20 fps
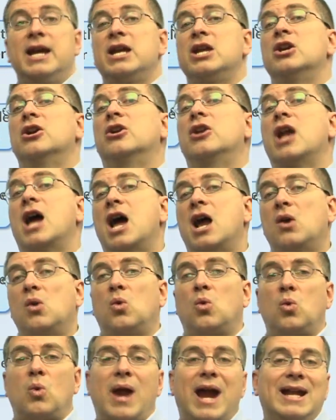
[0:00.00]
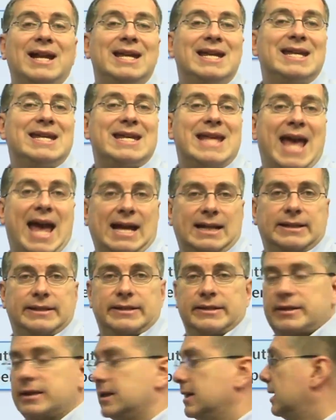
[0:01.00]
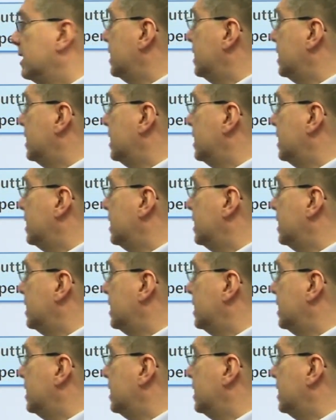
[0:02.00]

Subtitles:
You're not ready yet